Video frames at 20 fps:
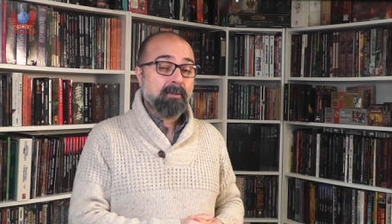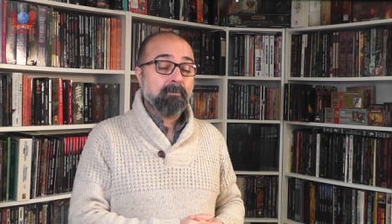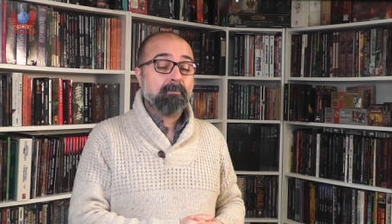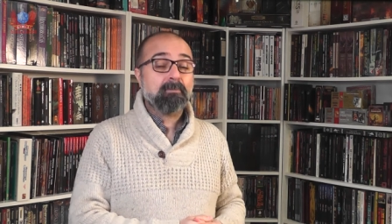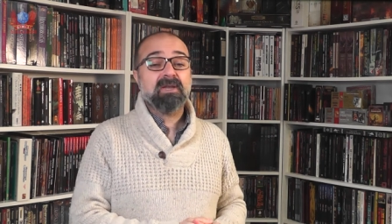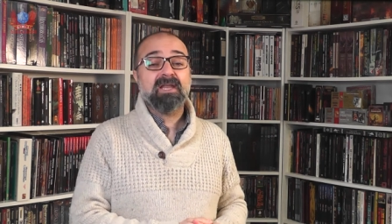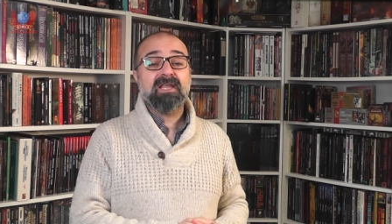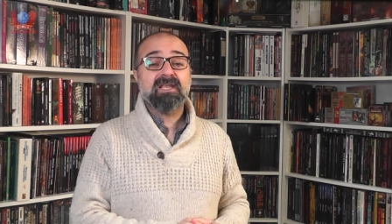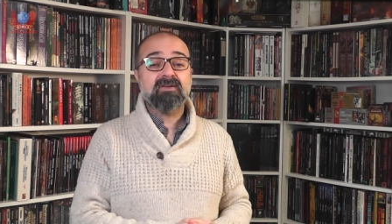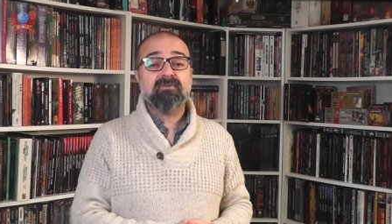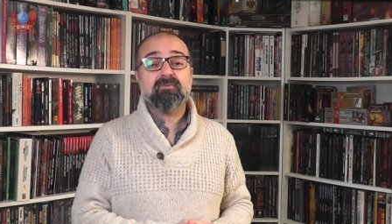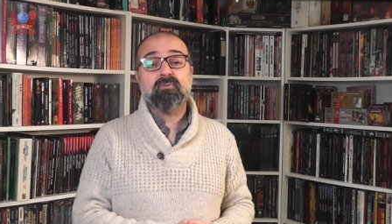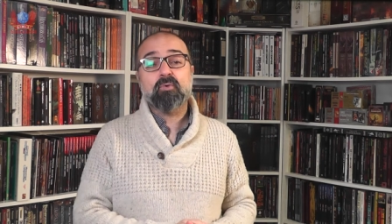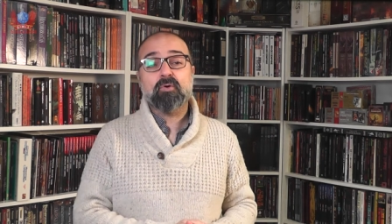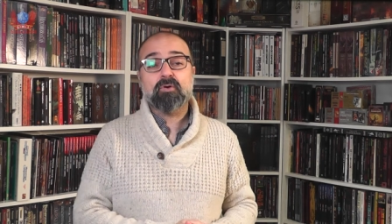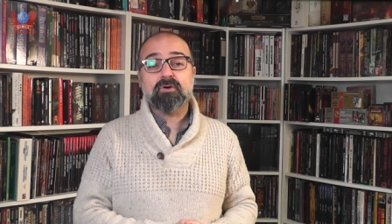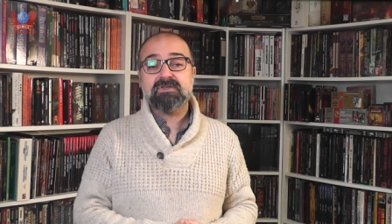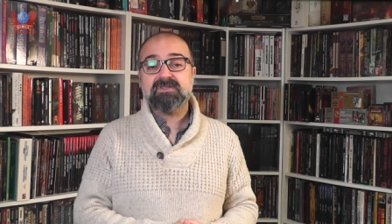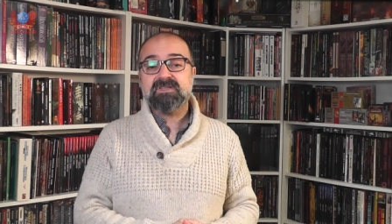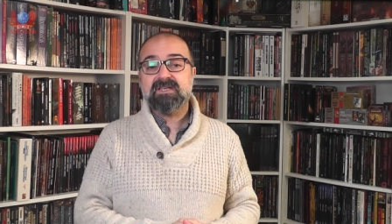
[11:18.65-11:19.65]
Plague of
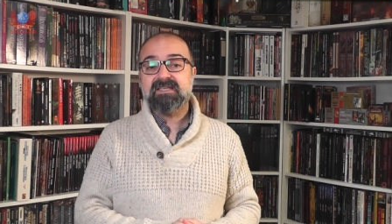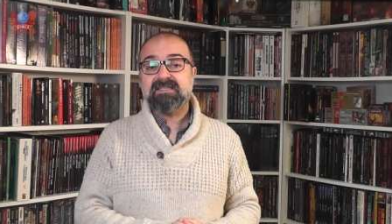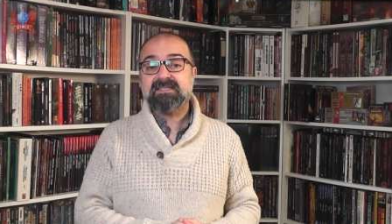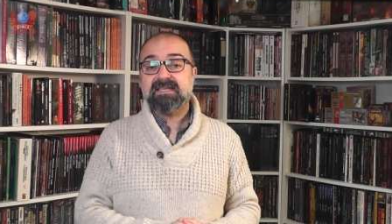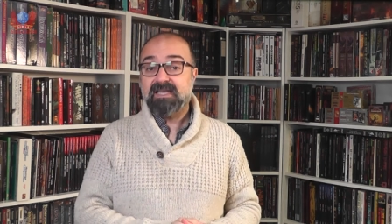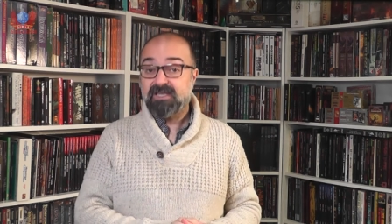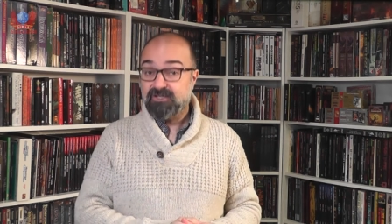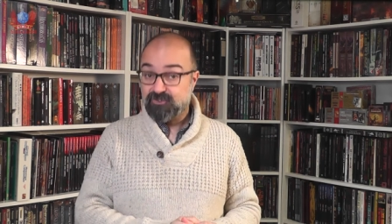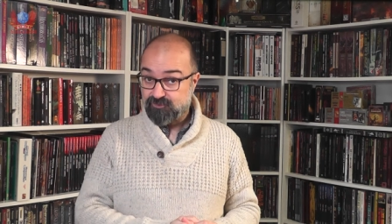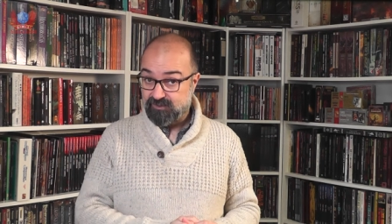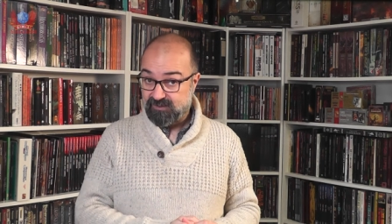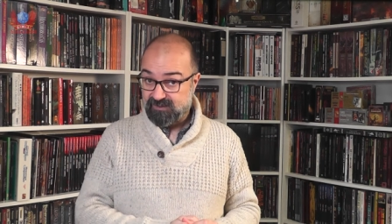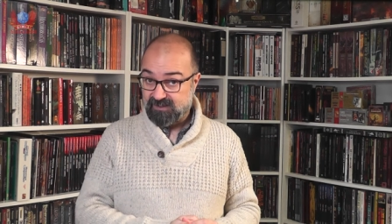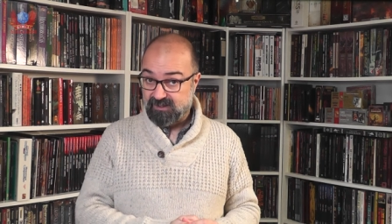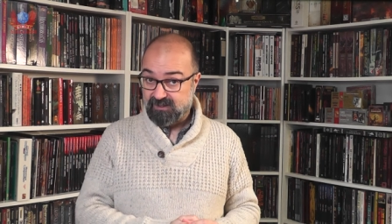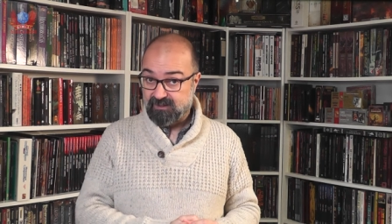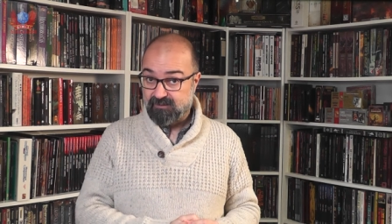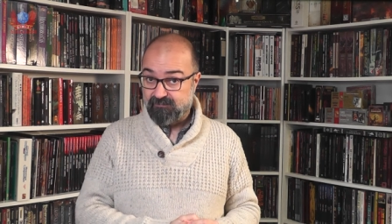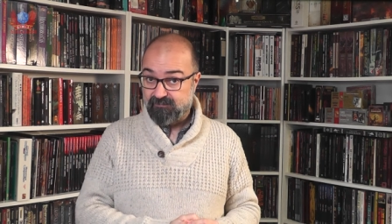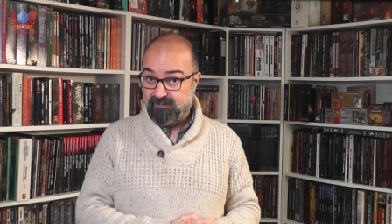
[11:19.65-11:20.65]
Words is
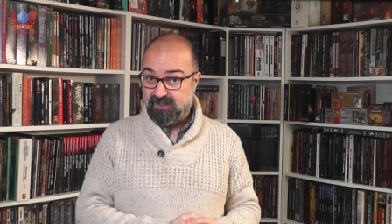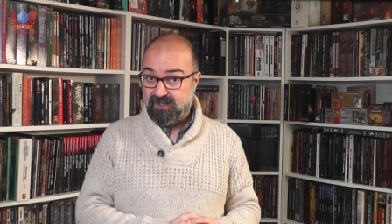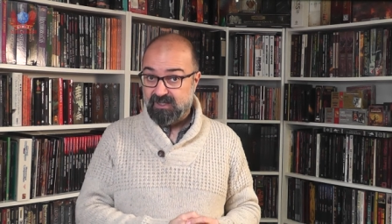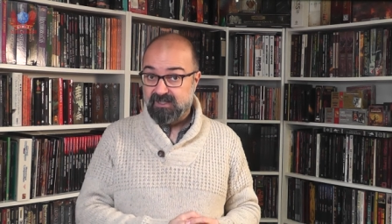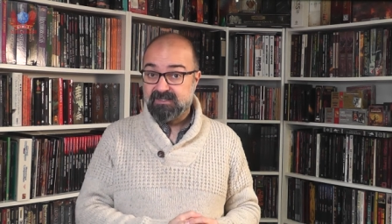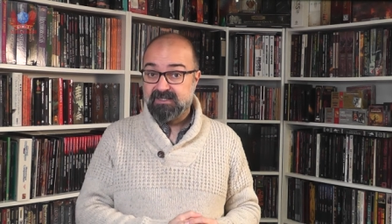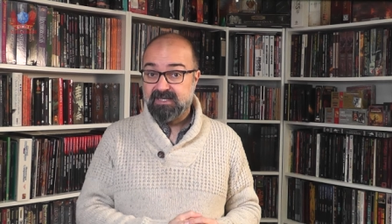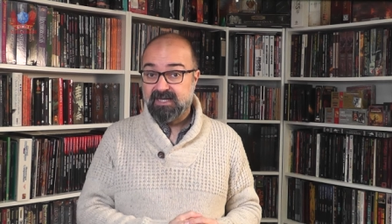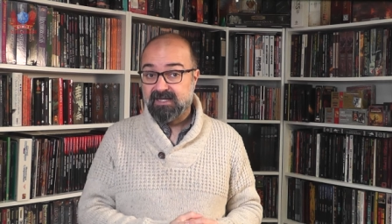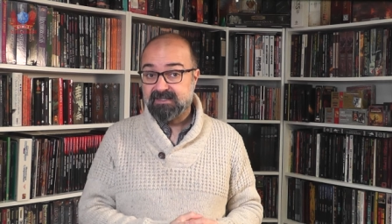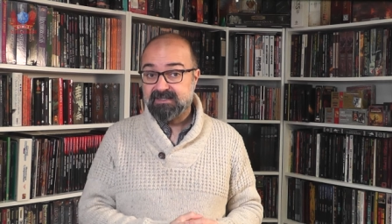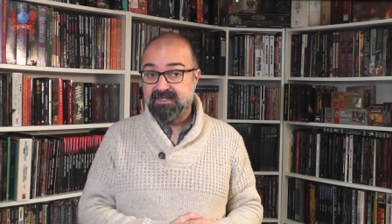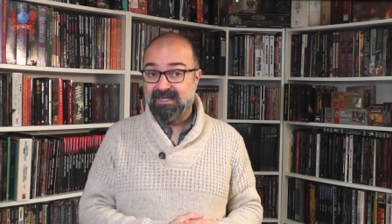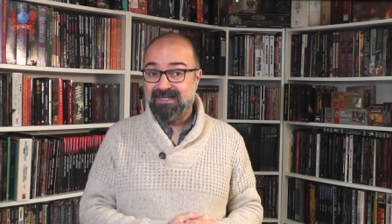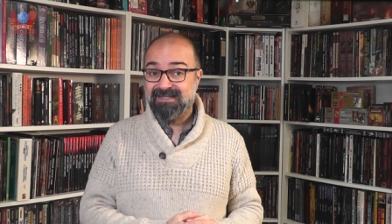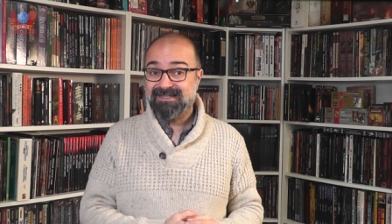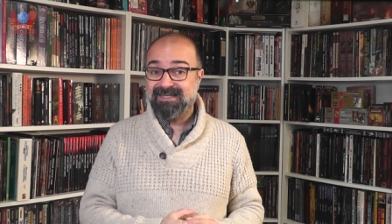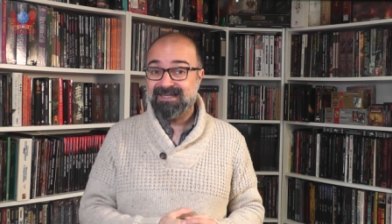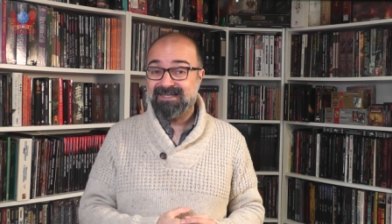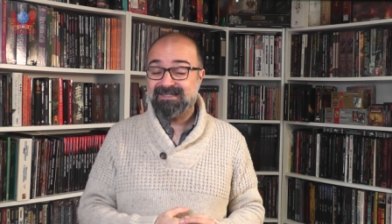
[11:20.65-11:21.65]
interesting in that
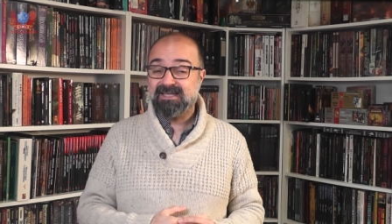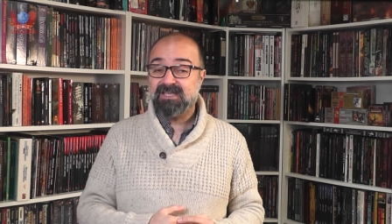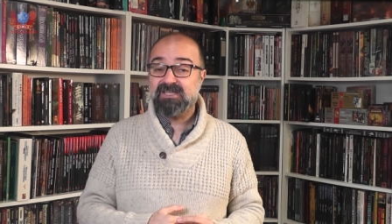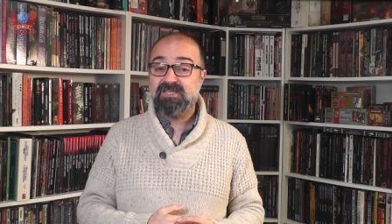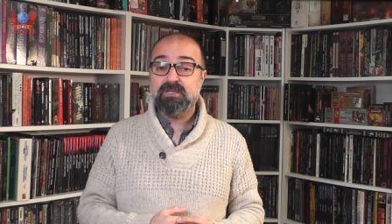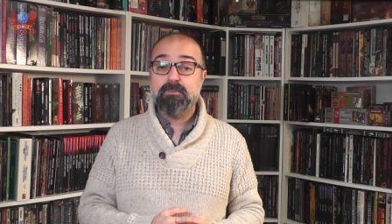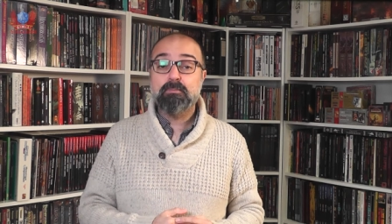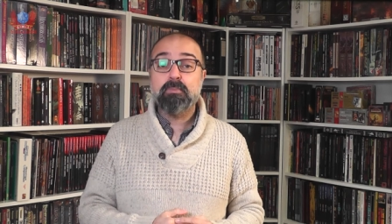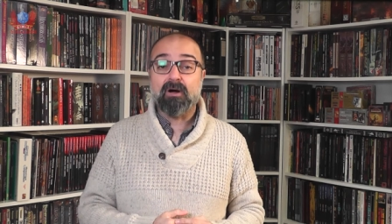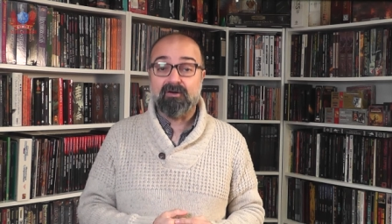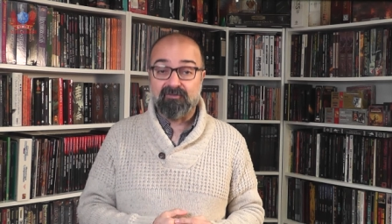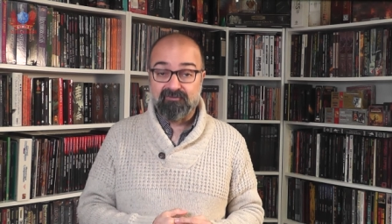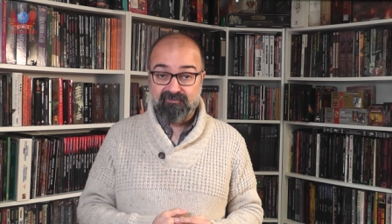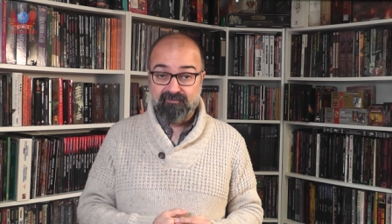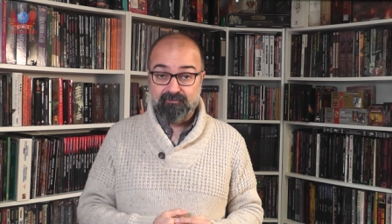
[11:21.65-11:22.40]
it is a debuff,